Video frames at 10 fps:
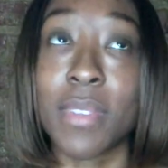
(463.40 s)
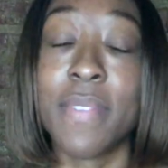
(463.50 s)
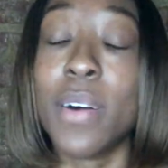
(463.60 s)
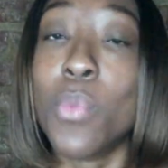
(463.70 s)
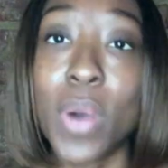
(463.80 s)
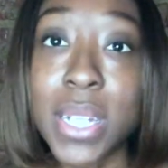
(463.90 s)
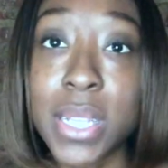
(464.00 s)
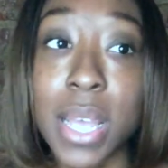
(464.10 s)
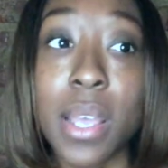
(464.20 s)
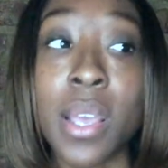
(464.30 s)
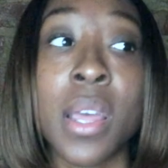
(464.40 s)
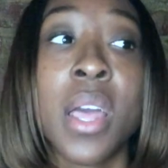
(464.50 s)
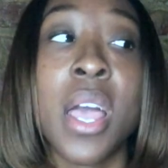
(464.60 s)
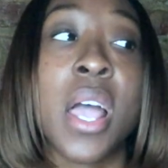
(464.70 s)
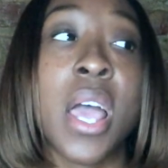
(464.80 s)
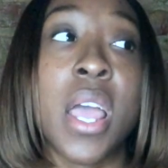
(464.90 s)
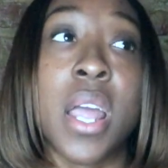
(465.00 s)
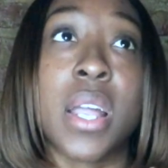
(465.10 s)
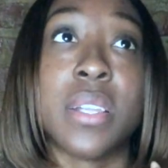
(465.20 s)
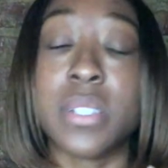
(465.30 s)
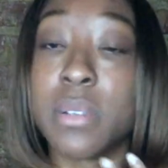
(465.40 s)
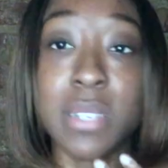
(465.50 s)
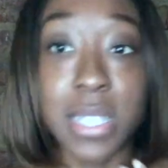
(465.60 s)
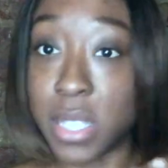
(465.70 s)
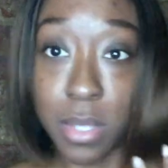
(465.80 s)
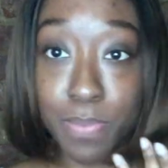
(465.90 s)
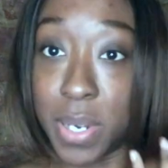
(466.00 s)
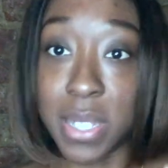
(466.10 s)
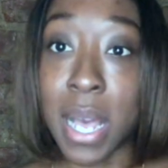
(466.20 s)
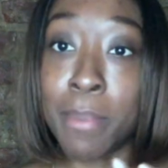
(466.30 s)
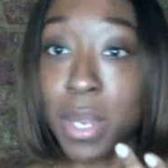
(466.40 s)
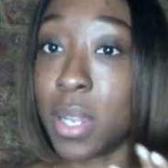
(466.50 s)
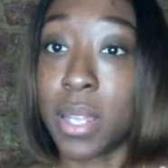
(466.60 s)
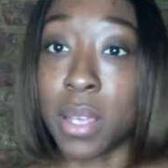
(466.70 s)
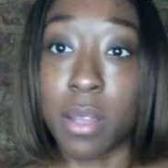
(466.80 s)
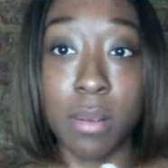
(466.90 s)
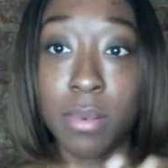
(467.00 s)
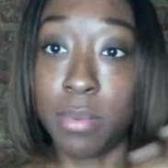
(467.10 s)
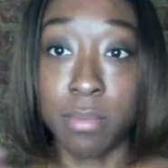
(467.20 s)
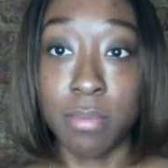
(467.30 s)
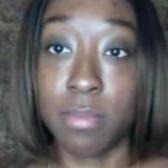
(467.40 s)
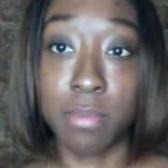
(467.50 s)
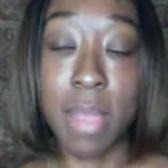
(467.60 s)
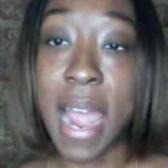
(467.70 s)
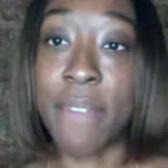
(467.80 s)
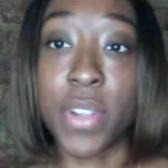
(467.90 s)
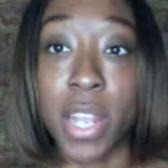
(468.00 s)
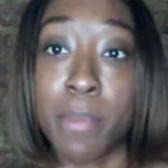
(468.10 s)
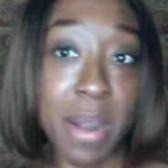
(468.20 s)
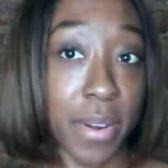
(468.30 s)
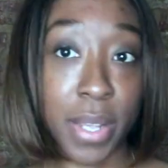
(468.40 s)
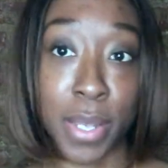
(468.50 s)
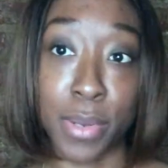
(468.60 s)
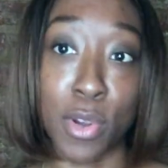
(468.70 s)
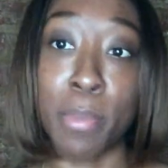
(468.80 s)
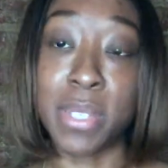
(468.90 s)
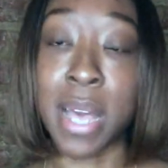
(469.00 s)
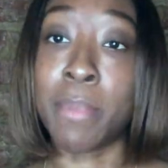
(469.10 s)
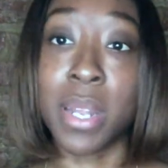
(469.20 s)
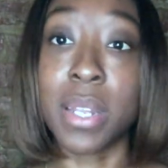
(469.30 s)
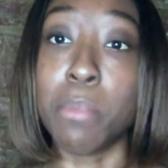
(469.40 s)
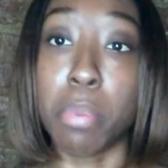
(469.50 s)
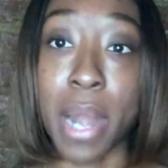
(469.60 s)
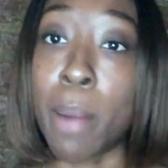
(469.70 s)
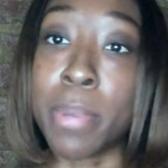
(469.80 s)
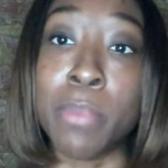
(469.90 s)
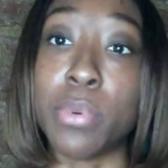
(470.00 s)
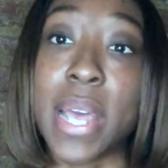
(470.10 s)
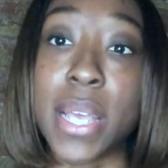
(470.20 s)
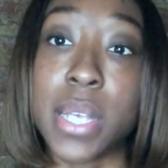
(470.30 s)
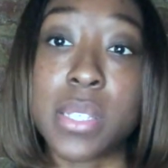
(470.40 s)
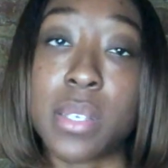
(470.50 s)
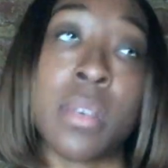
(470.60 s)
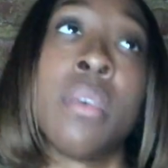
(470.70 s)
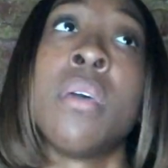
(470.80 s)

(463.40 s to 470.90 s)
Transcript: For one thing, it's predominantly African American or predominantly brown people that get sick,